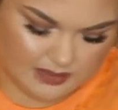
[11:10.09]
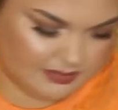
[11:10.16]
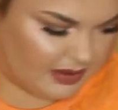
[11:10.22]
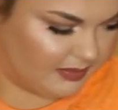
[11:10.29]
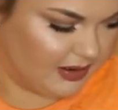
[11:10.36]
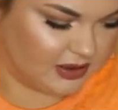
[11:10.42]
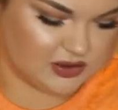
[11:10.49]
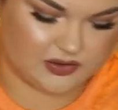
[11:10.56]

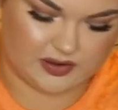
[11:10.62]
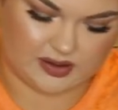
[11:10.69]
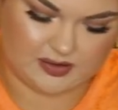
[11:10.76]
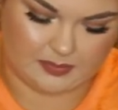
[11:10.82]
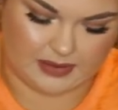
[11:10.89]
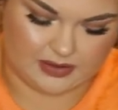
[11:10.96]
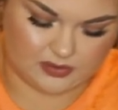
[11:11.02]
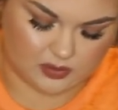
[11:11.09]
Maybe I'll just
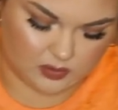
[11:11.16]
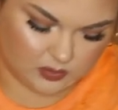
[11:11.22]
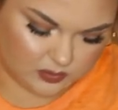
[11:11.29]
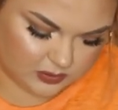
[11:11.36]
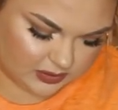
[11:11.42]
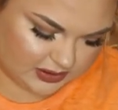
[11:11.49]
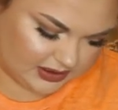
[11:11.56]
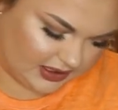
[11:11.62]
expand the
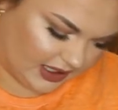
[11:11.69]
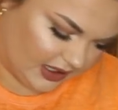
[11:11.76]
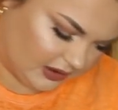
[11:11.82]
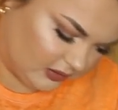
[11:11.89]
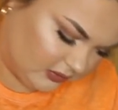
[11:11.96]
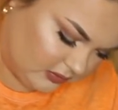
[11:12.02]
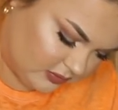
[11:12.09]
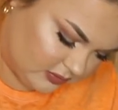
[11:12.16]
hole
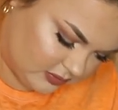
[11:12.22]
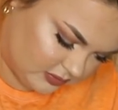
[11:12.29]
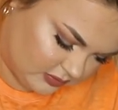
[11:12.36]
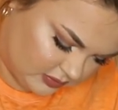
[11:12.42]
now.